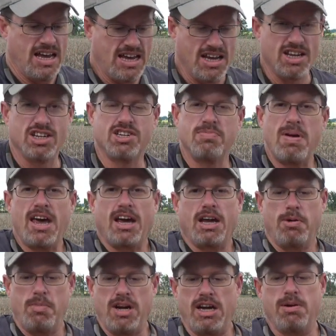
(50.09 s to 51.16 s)
is
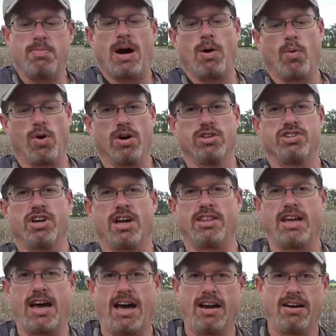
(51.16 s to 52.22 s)
making me eat my words on
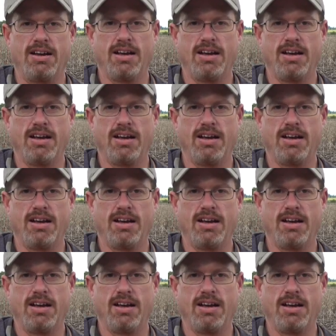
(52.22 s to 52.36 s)
that.